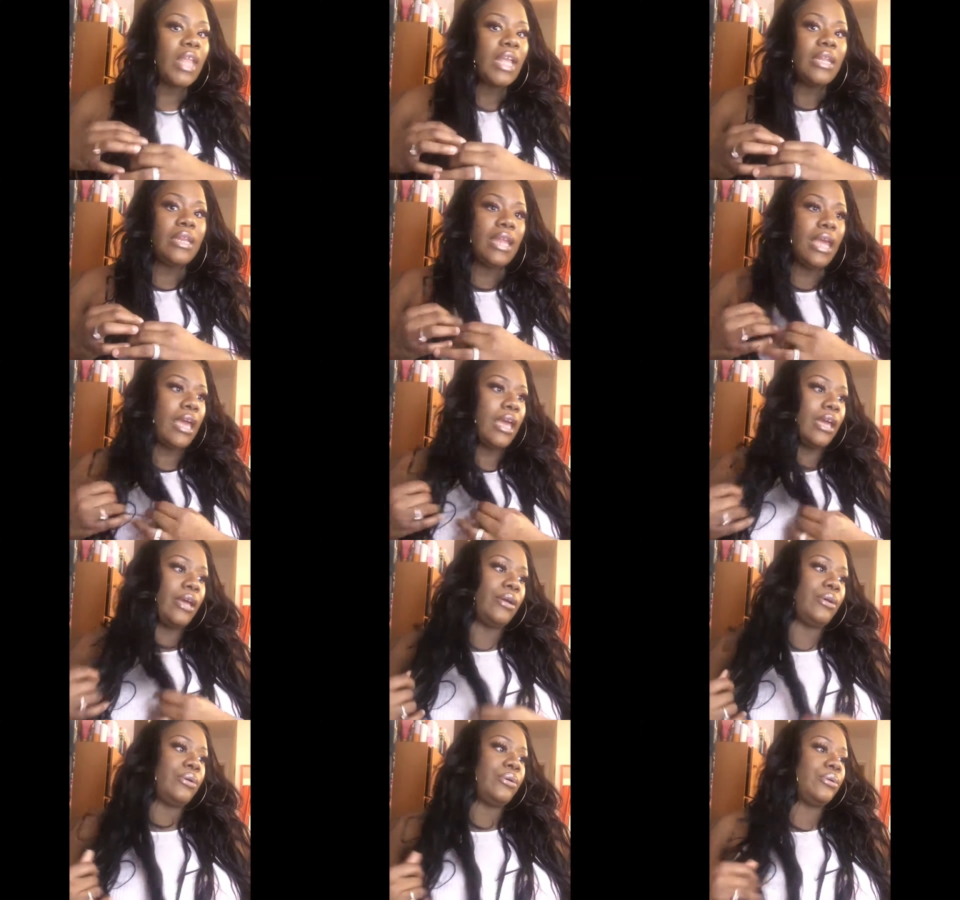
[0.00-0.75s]

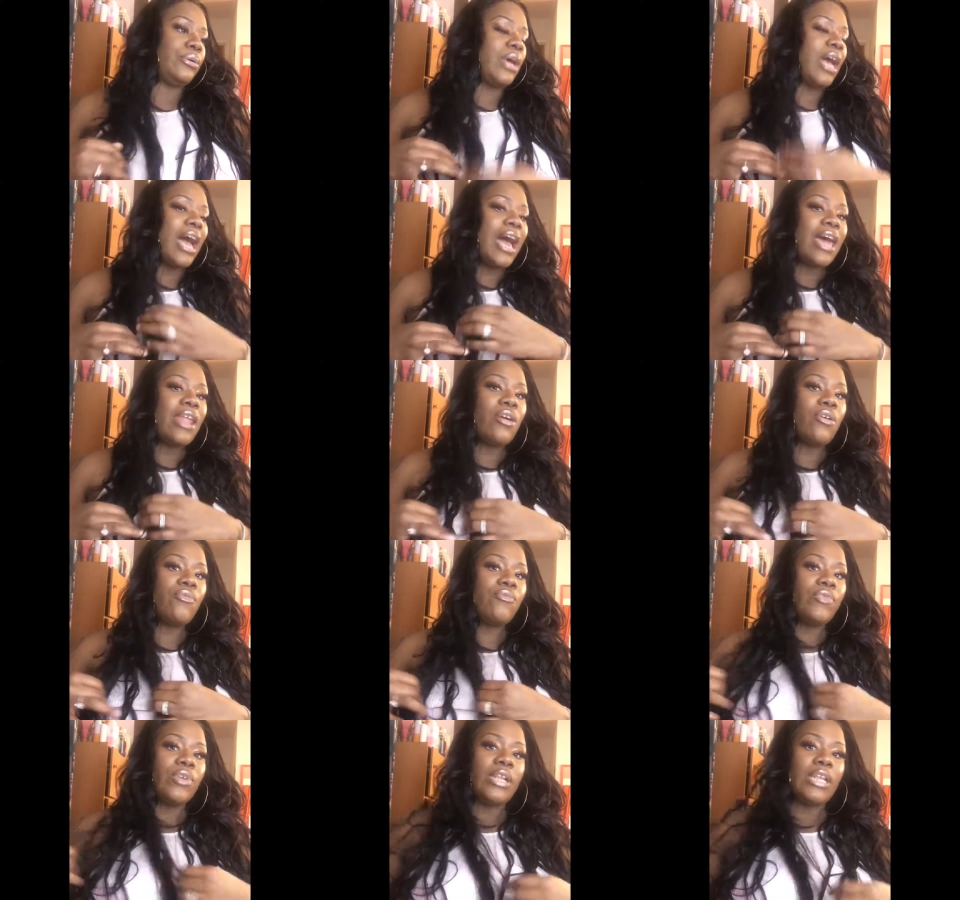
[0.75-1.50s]
Now, I
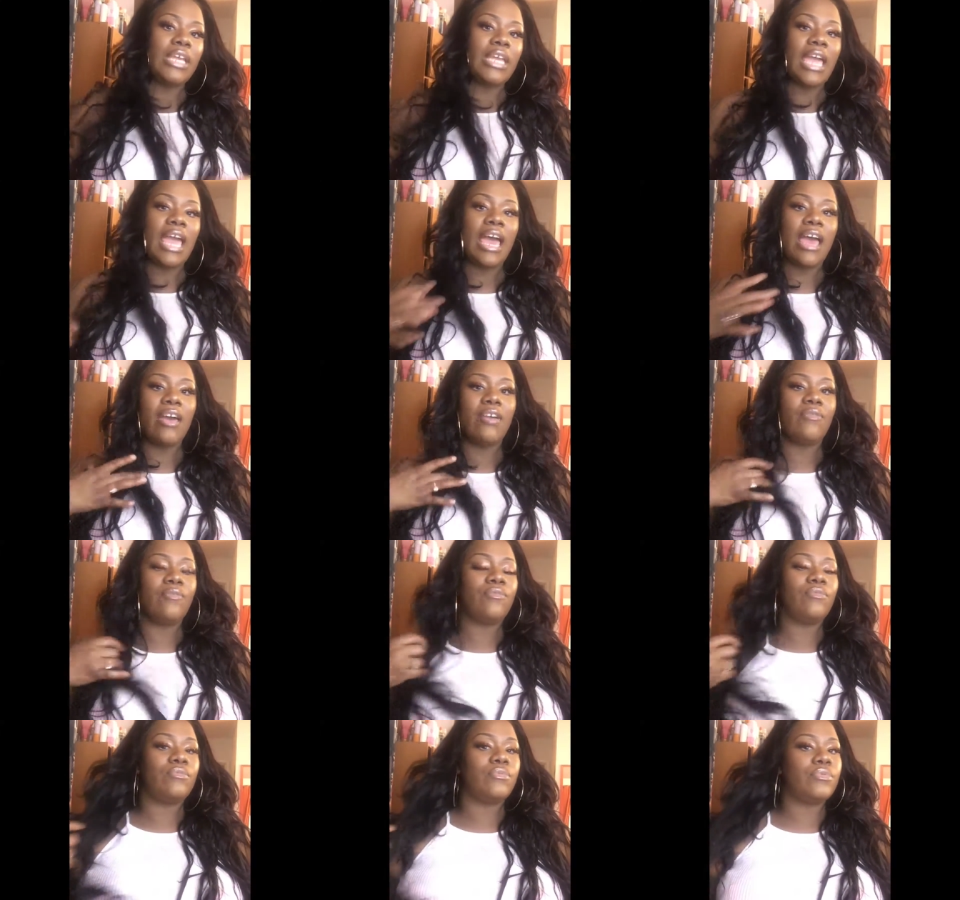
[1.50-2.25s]
don't really have
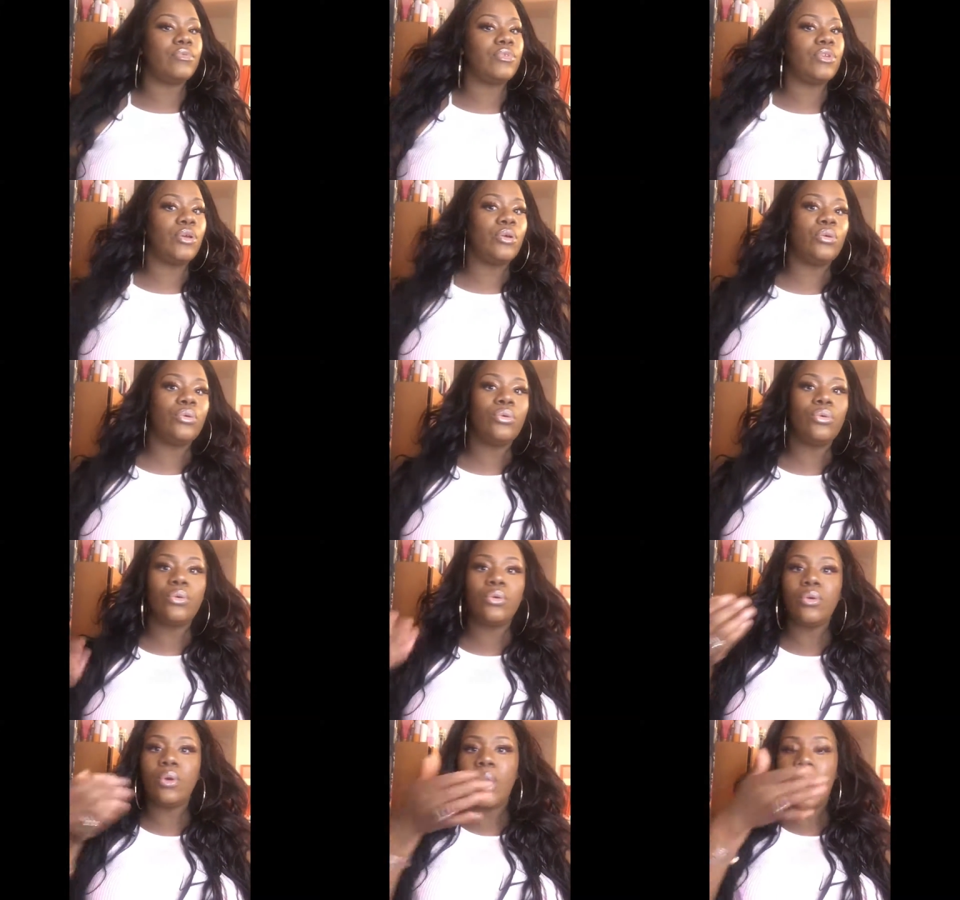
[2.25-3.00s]

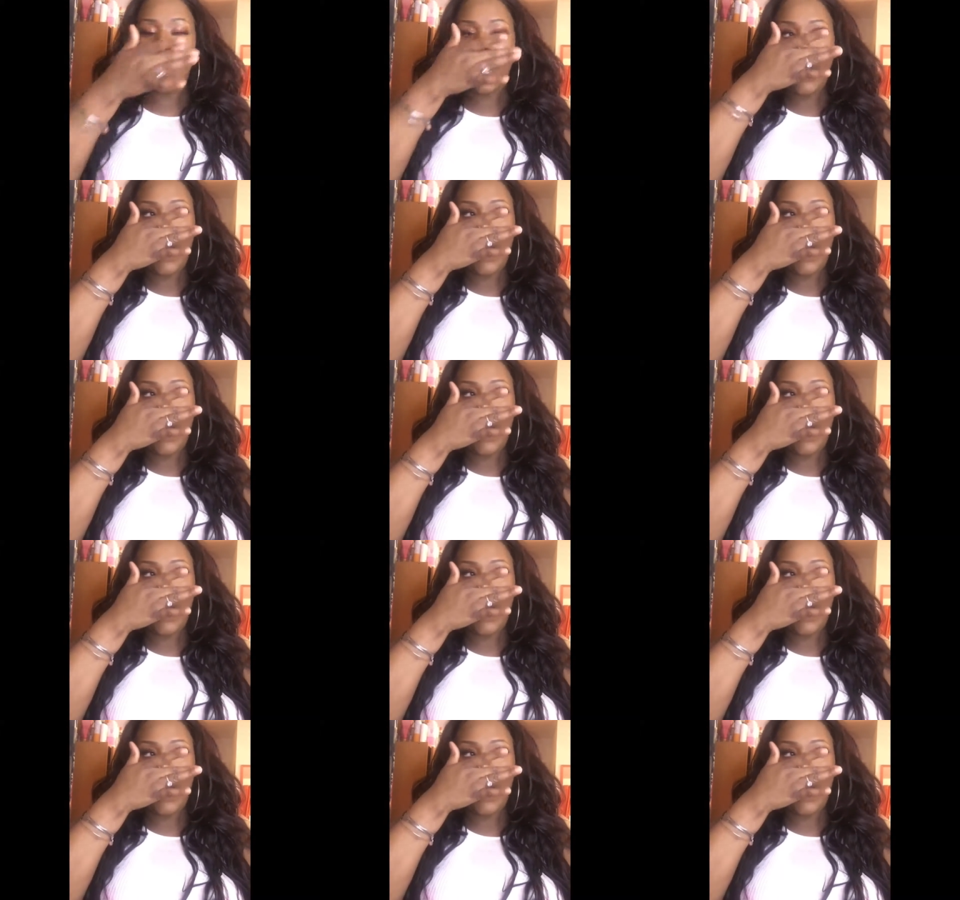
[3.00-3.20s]
no